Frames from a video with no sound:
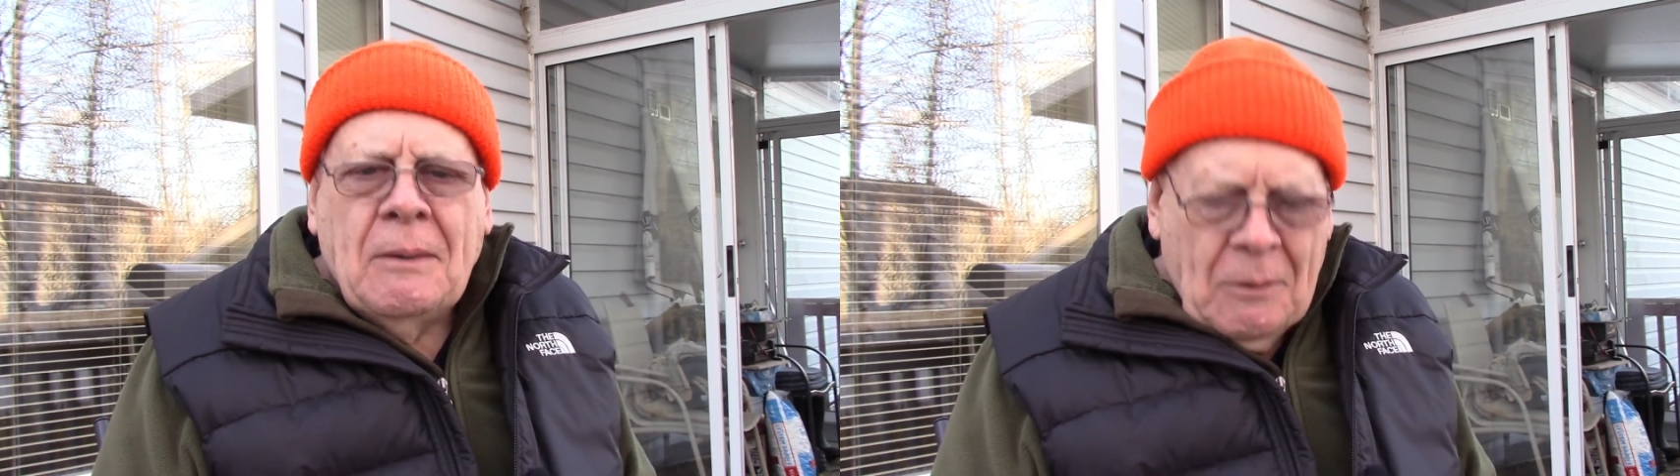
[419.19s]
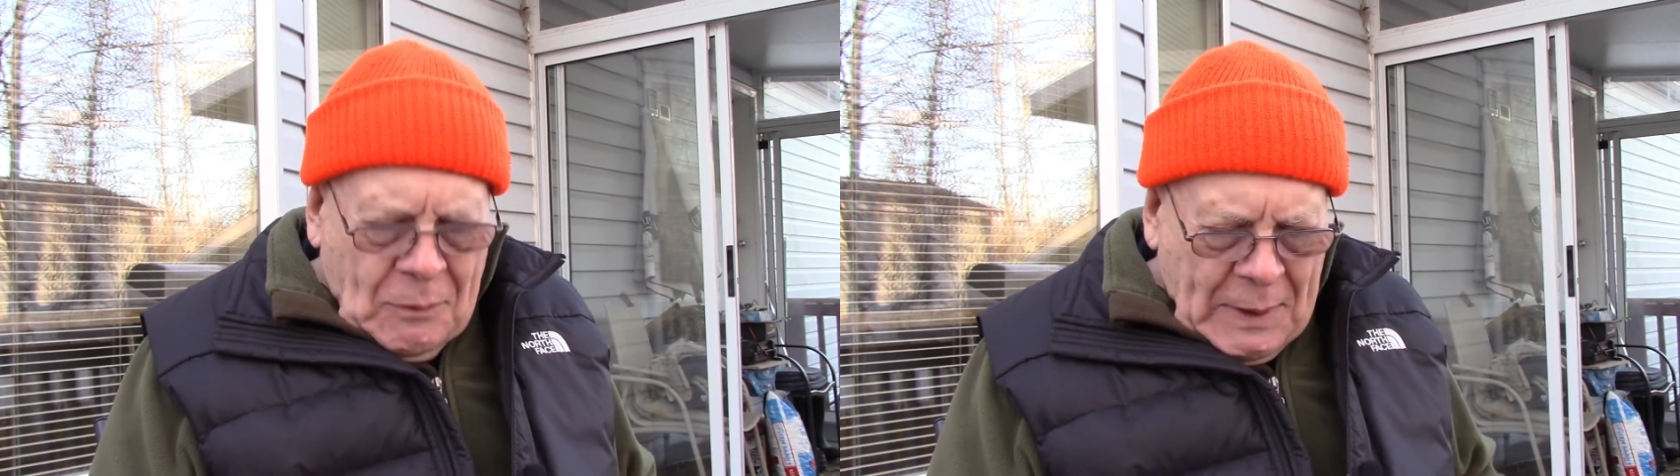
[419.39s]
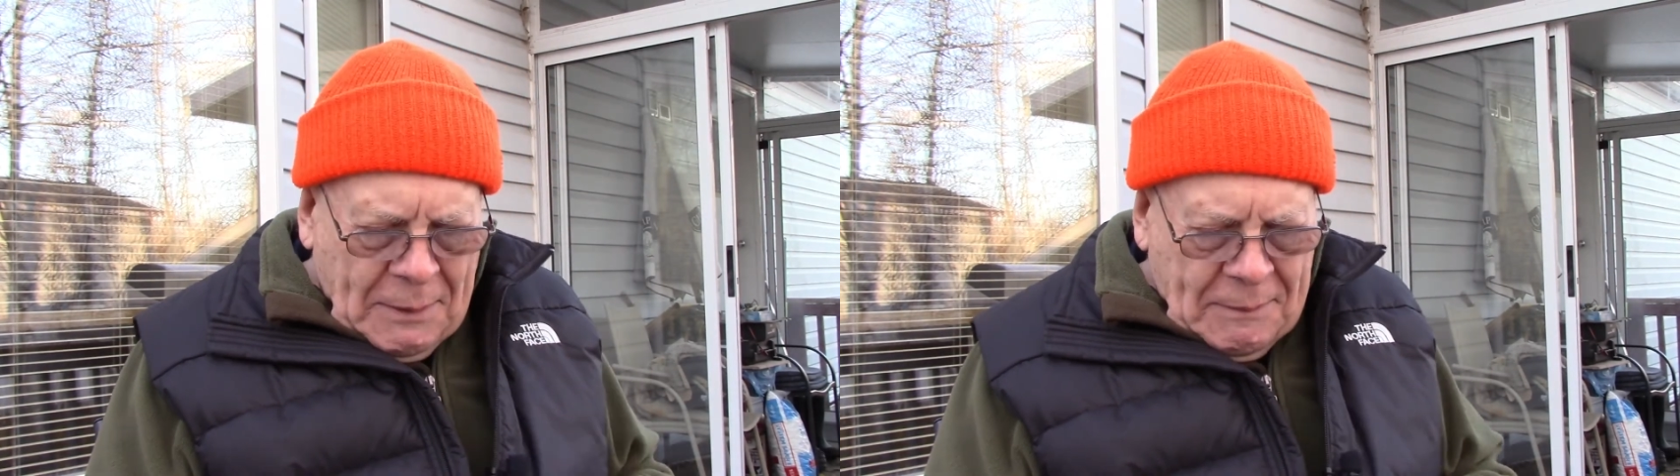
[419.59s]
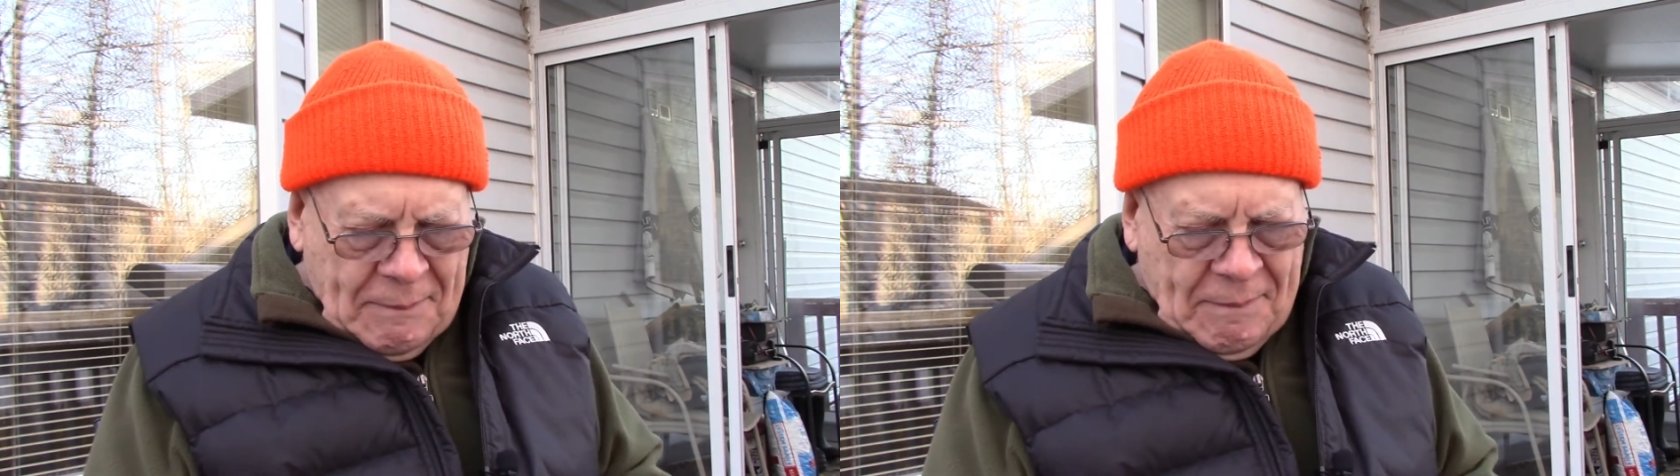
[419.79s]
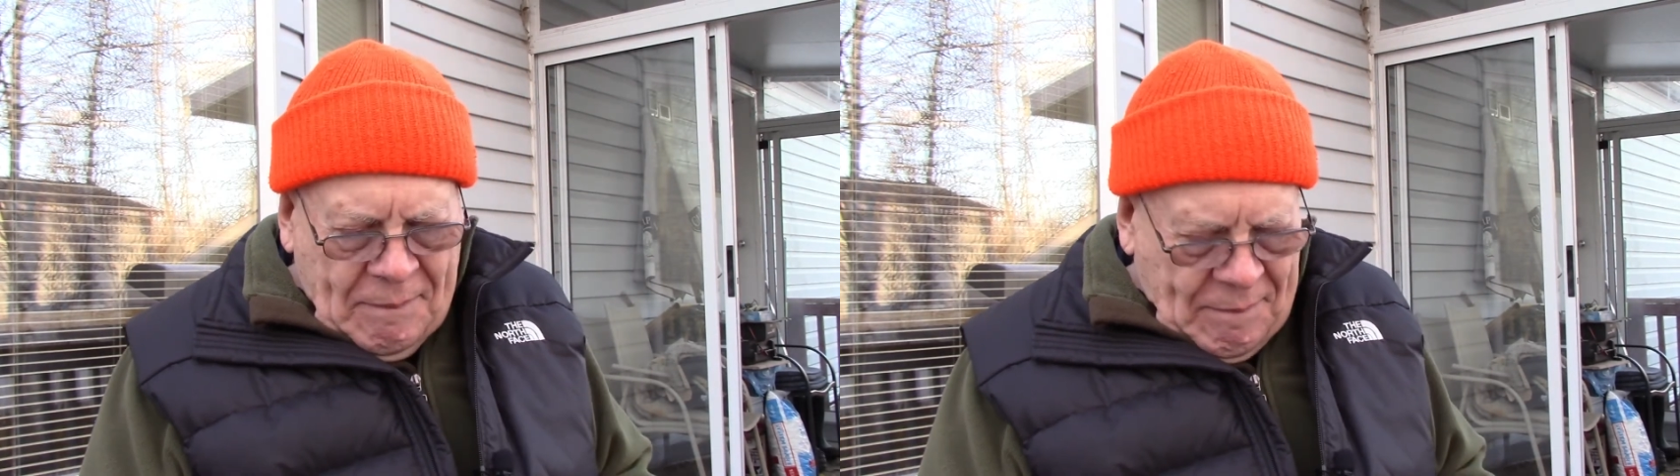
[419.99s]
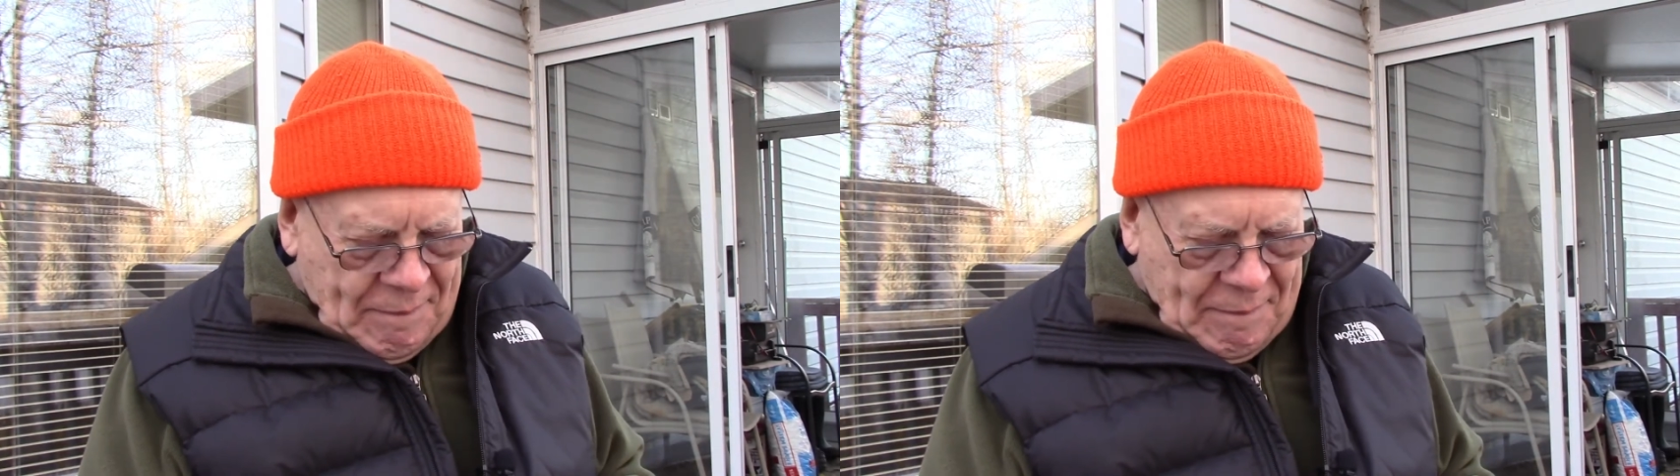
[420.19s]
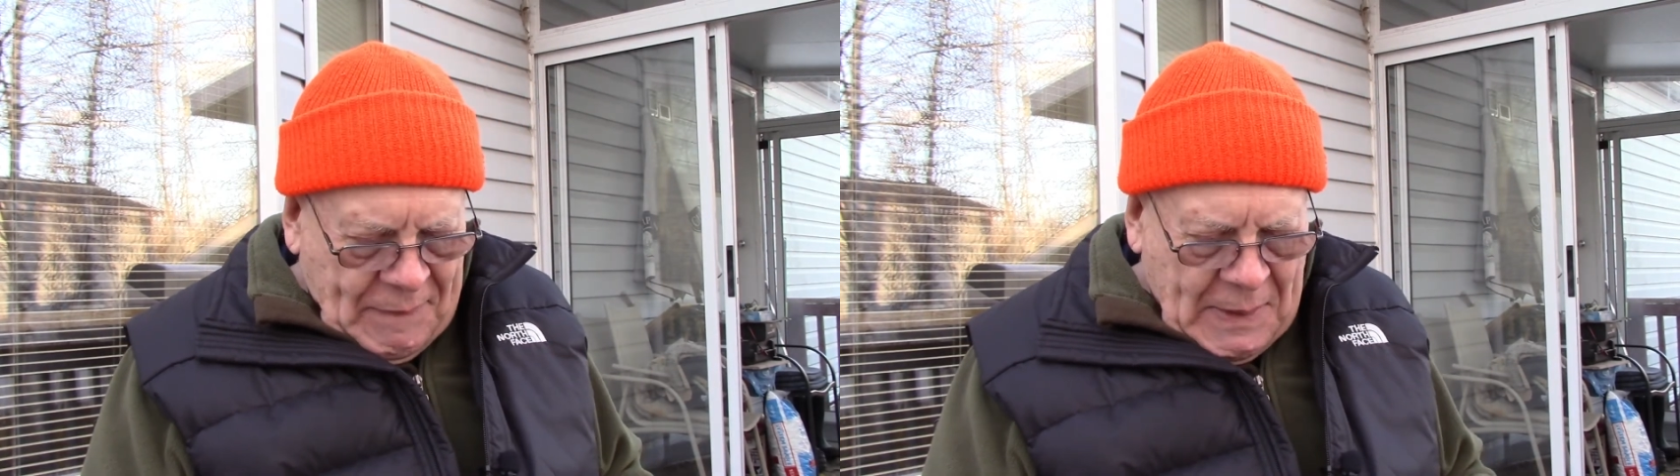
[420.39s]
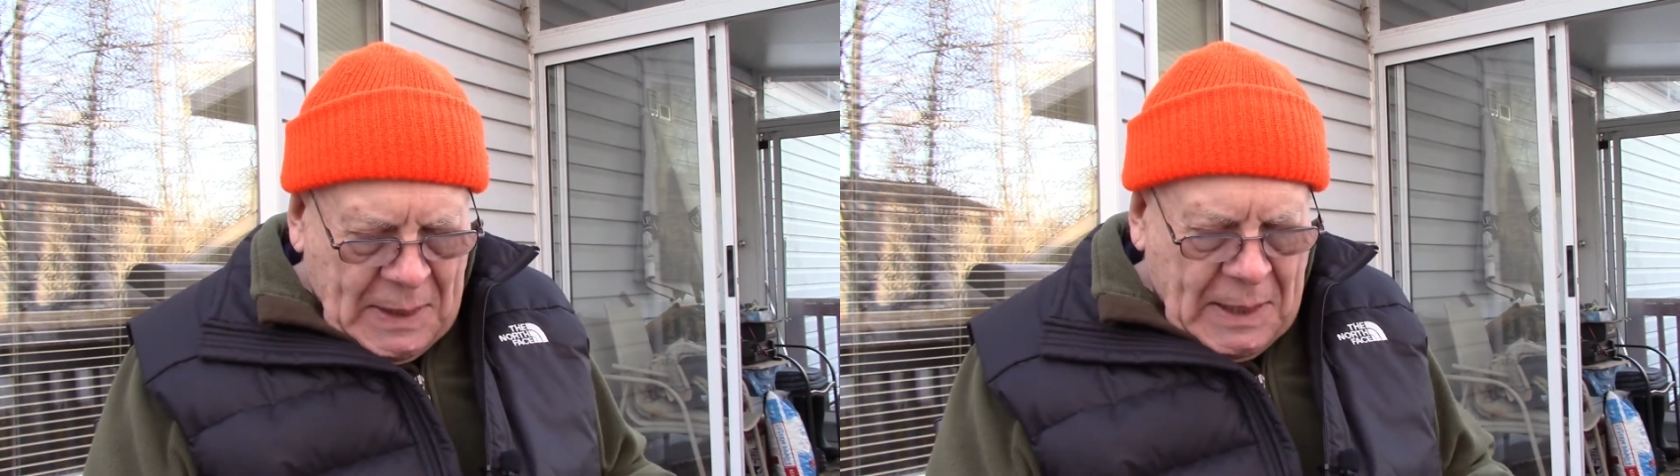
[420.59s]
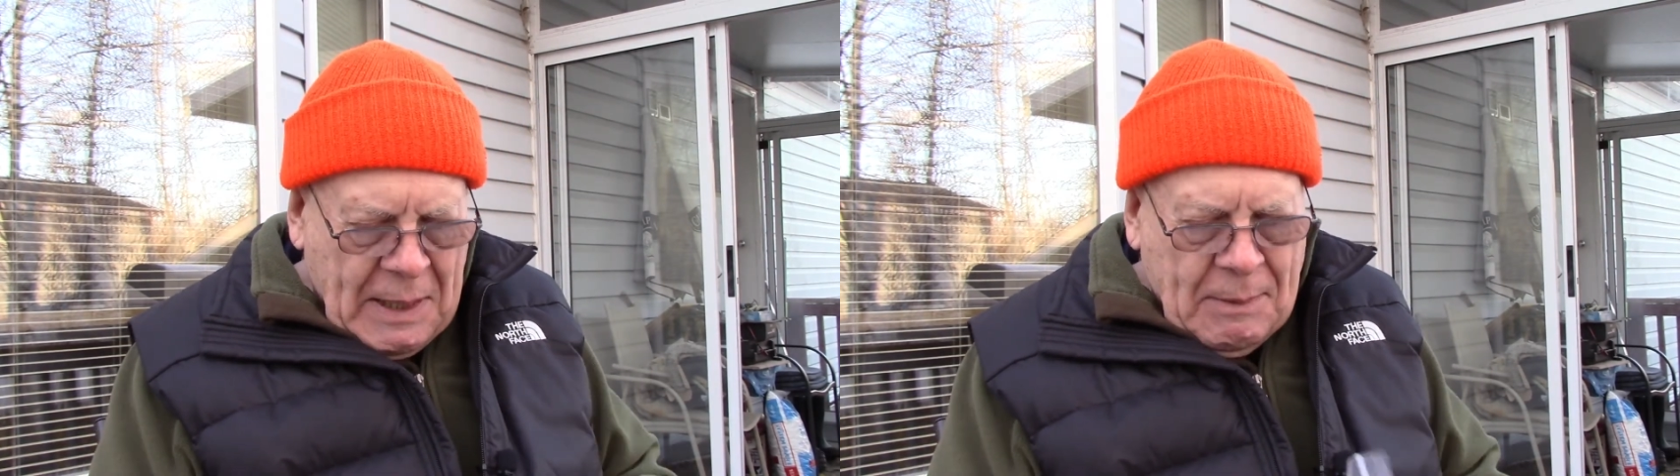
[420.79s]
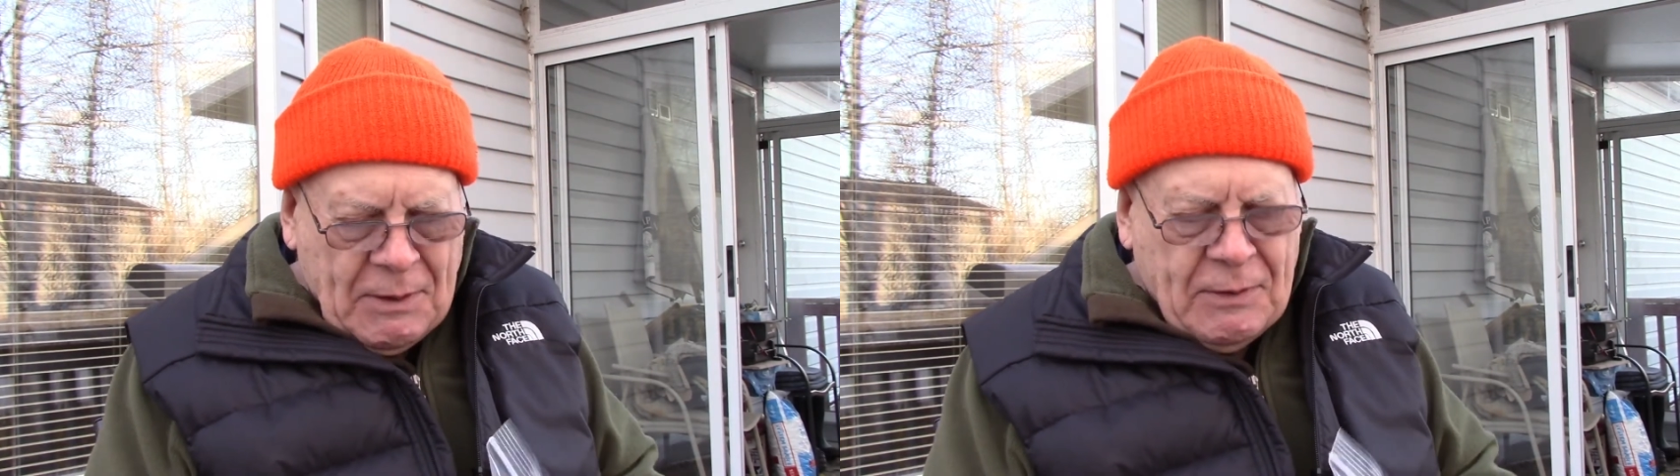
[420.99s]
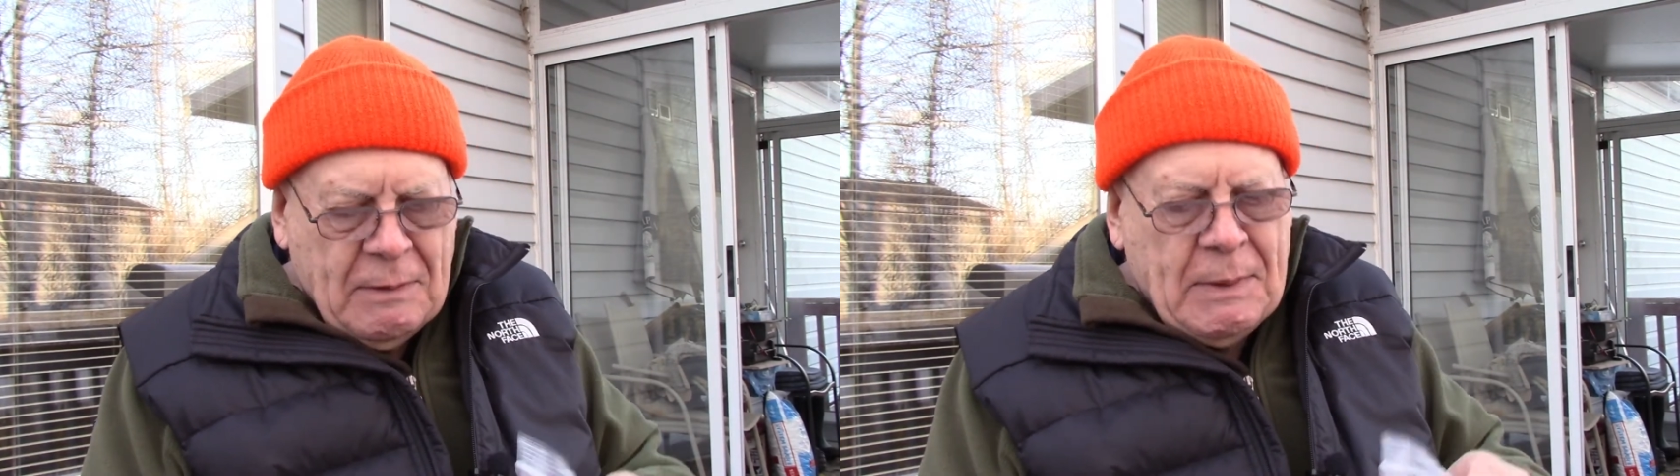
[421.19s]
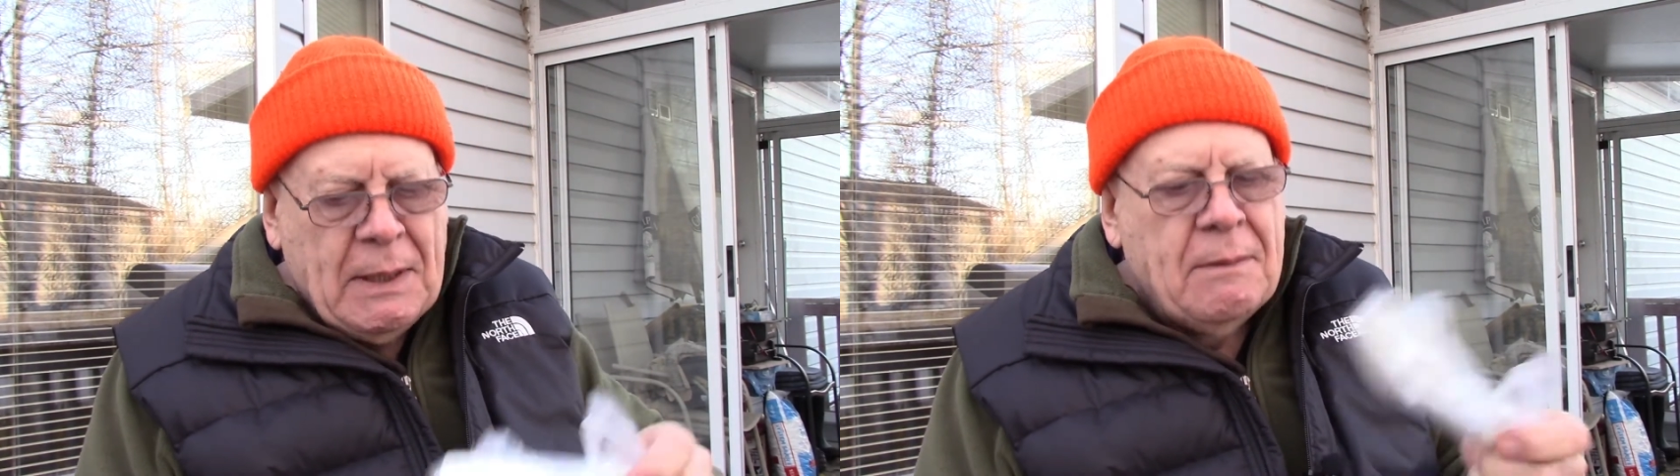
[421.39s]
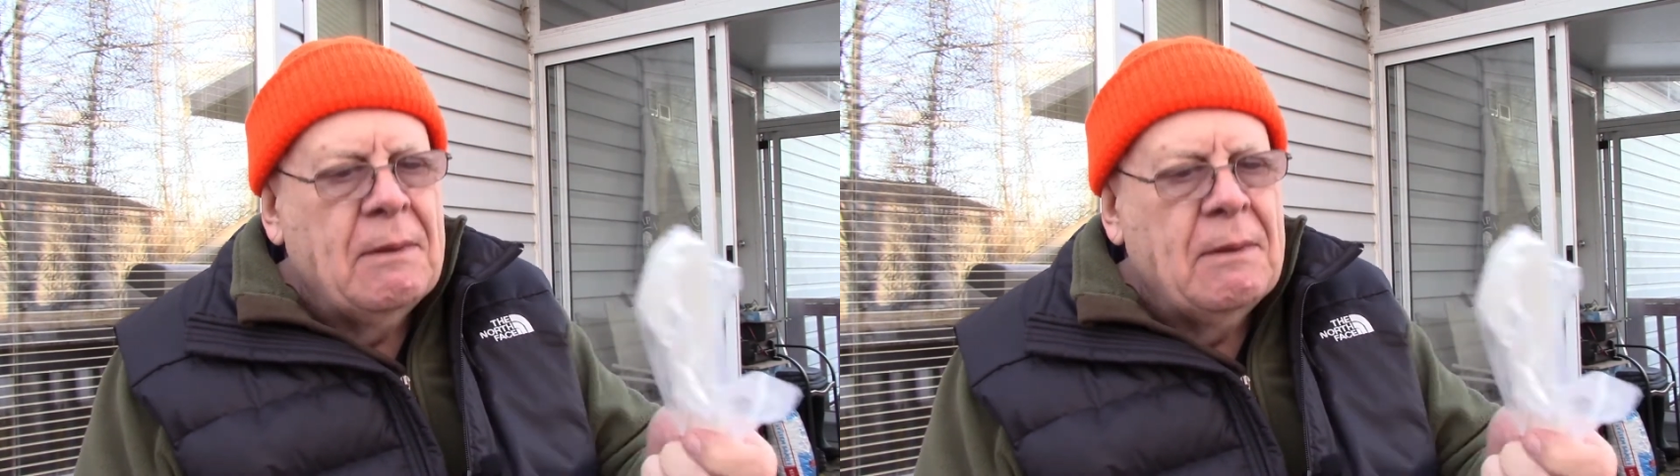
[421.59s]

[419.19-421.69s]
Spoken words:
Well, I must admit,